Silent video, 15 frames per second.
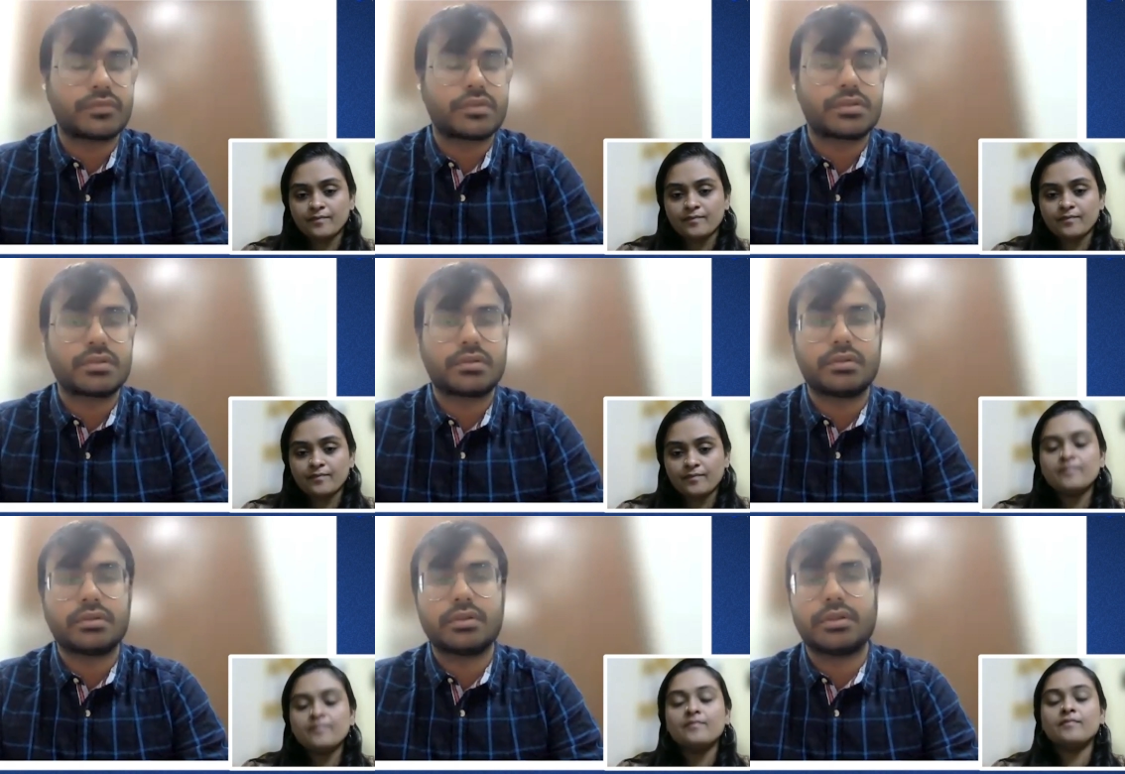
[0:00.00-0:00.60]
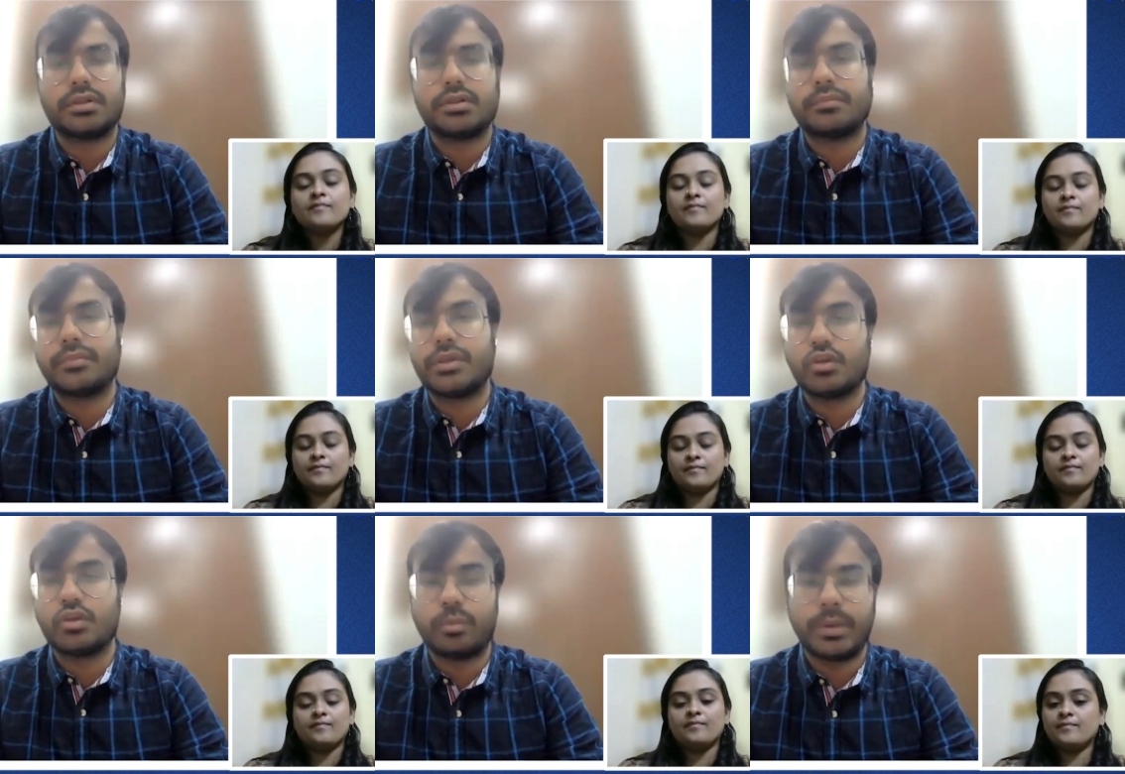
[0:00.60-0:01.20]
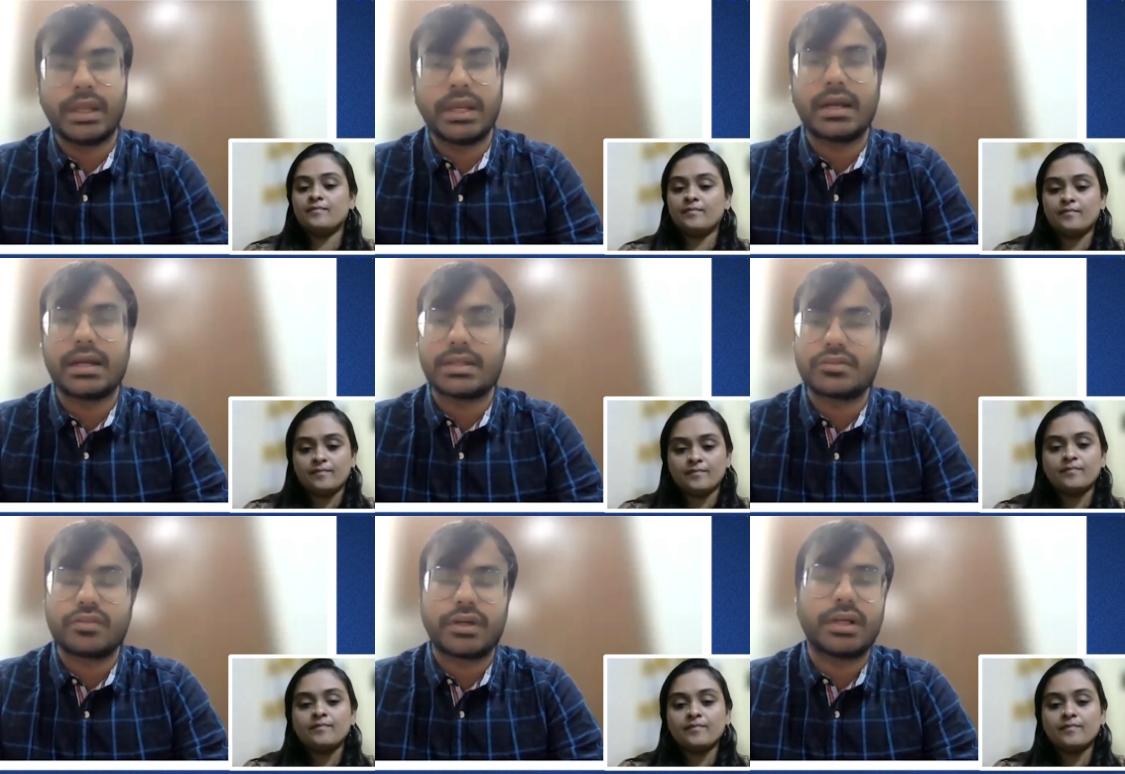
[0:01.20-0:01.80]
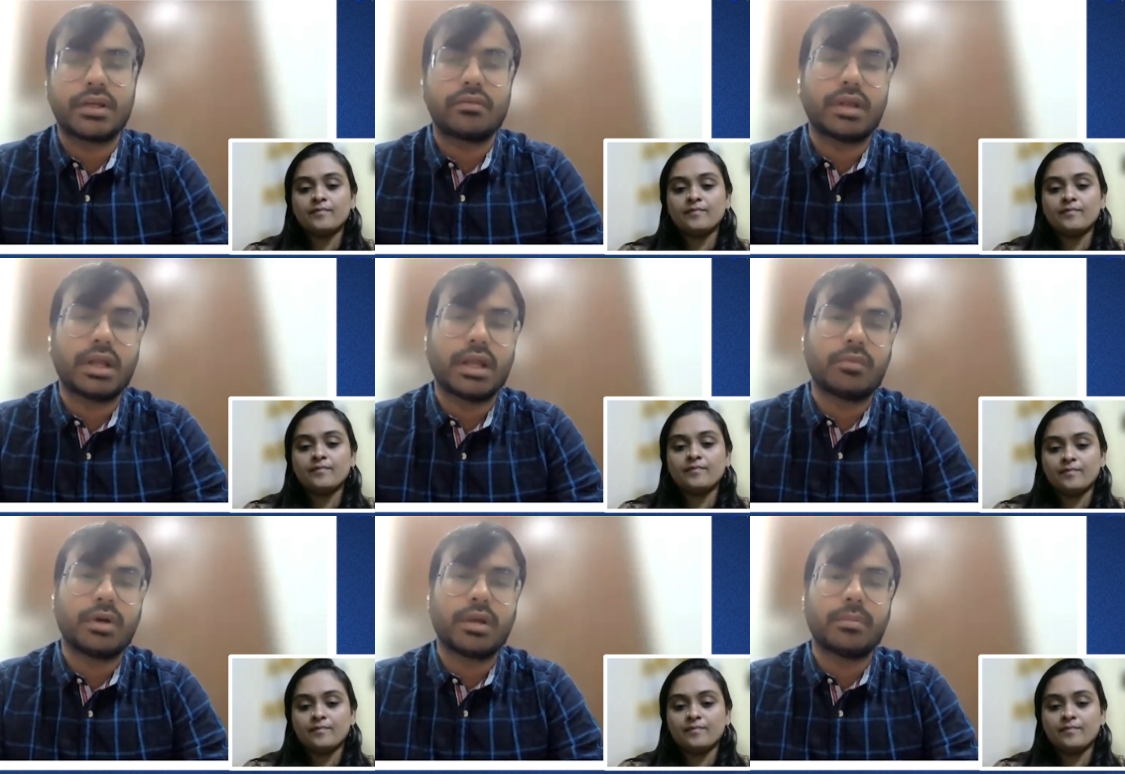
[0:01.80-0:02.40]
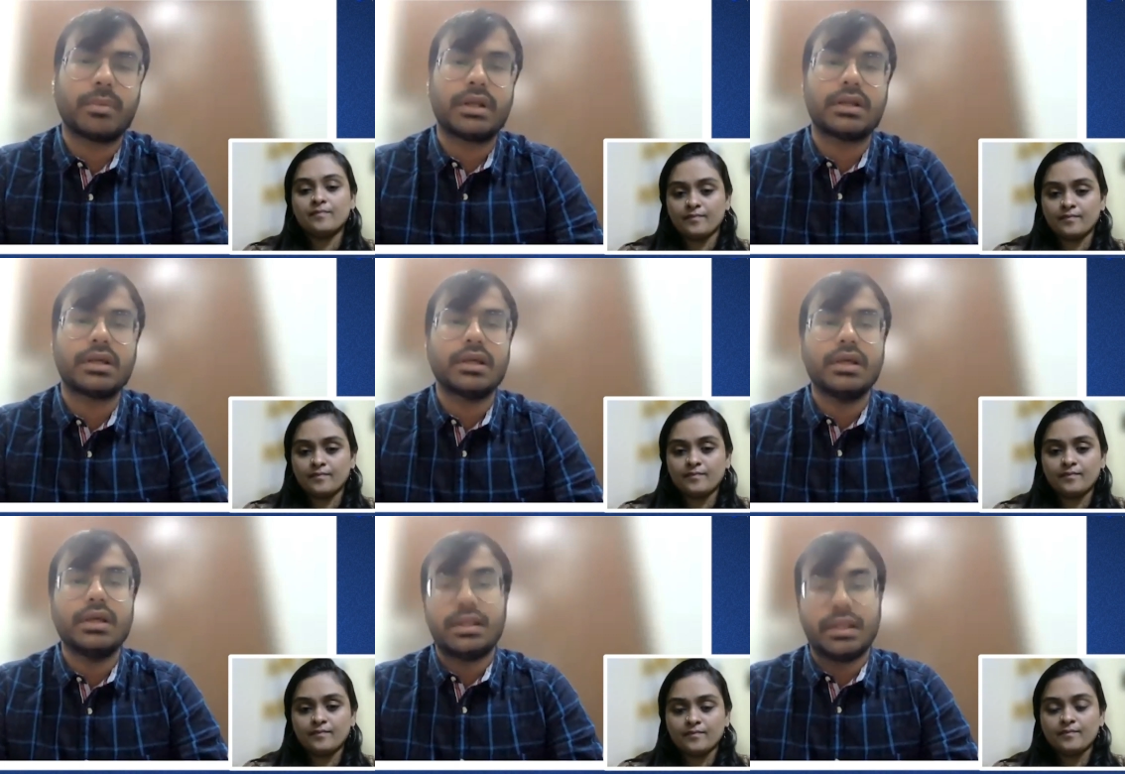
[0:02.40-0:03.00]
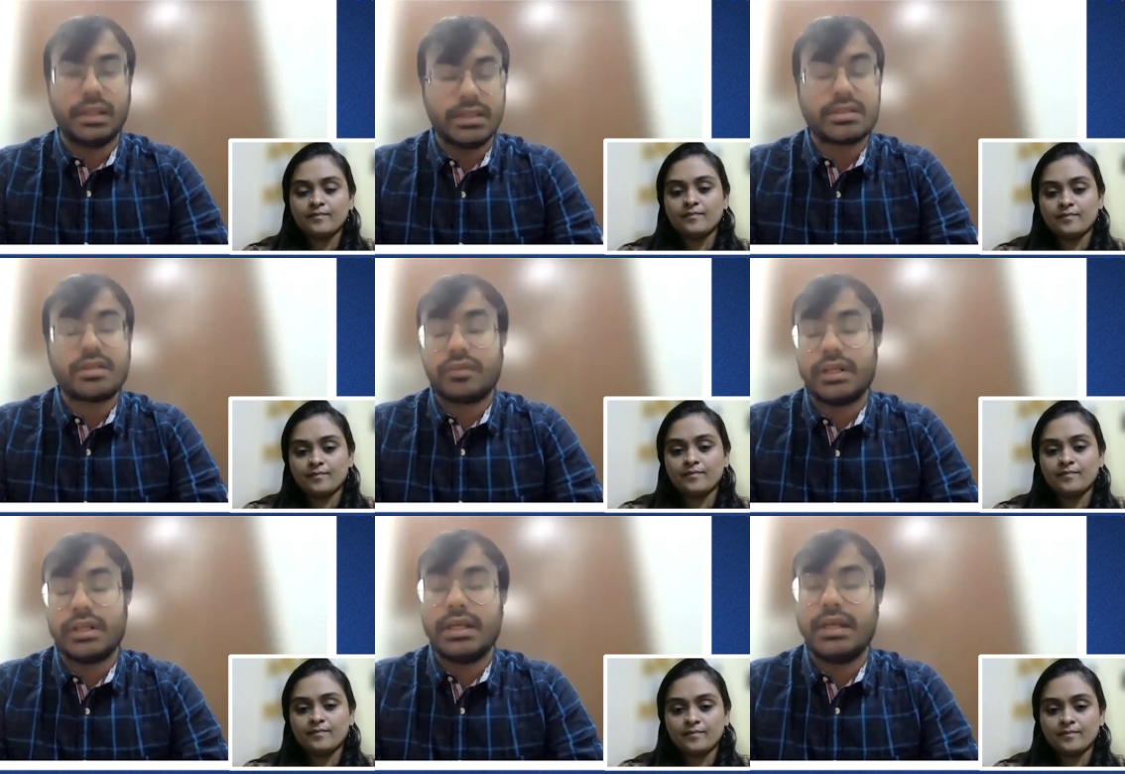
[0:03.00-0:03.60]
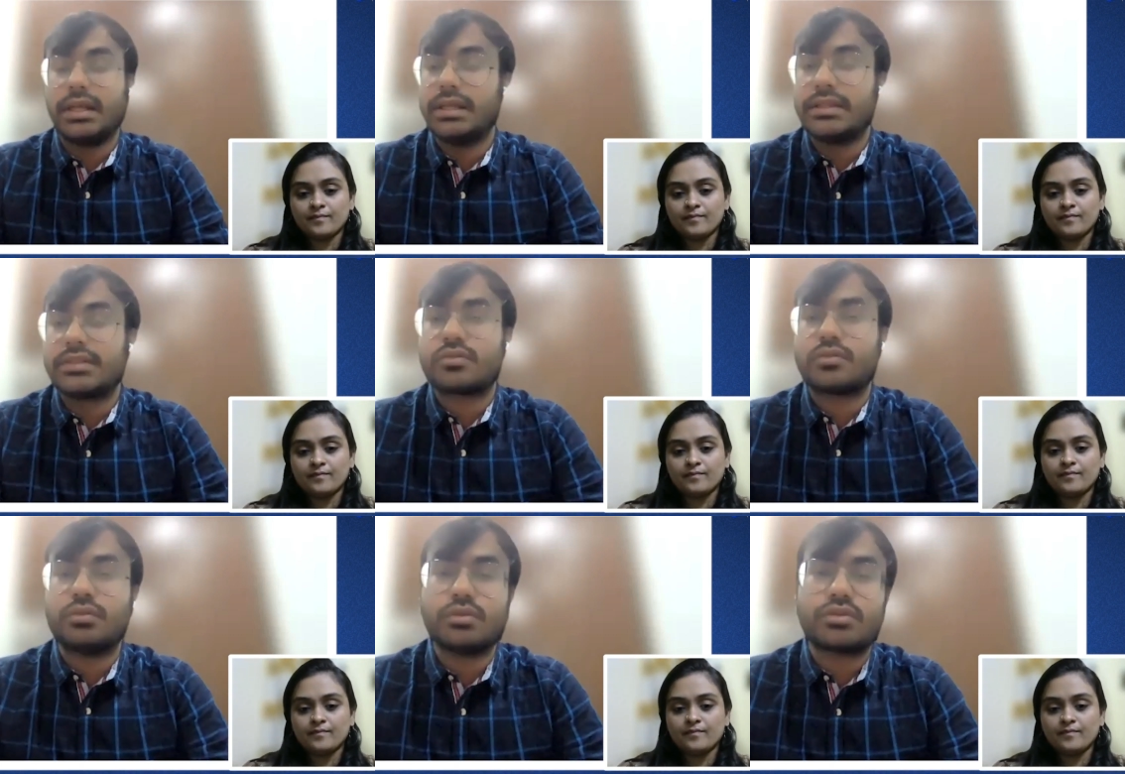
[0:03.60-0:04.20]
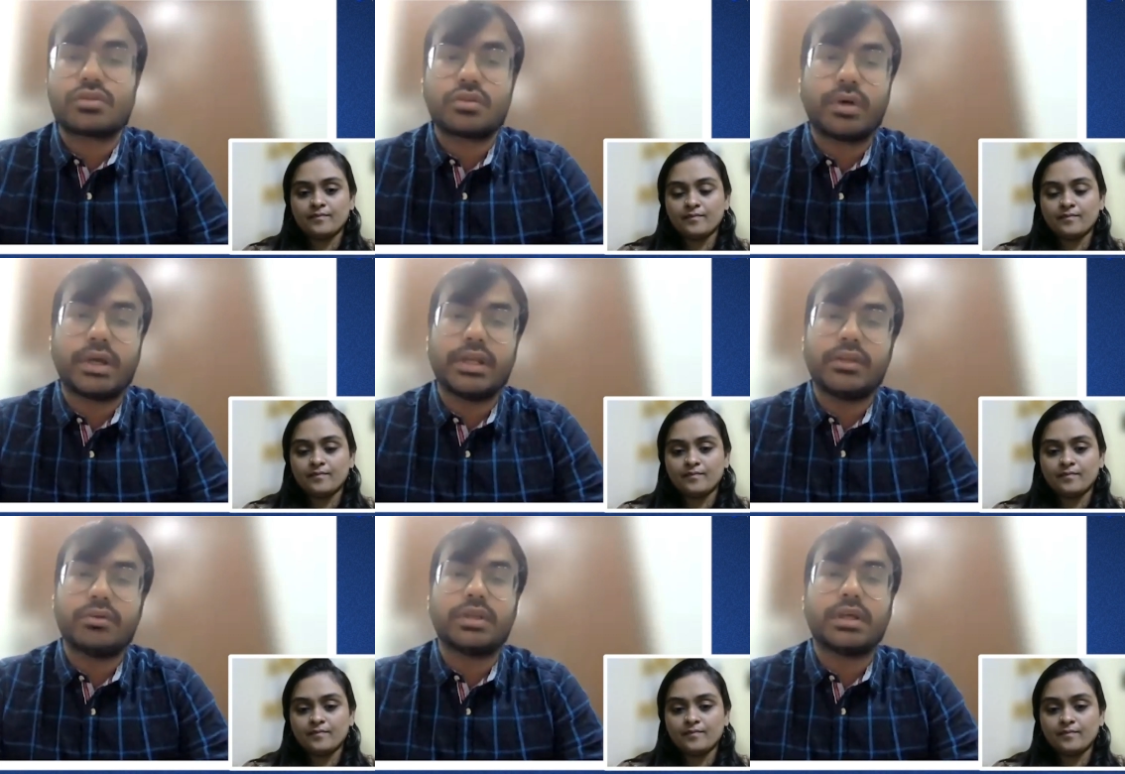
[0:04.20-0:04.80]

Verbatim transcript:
Speaker 1: tufts uh, mm-hmm. UPenn had a stricter environment. These are really elite schools, so I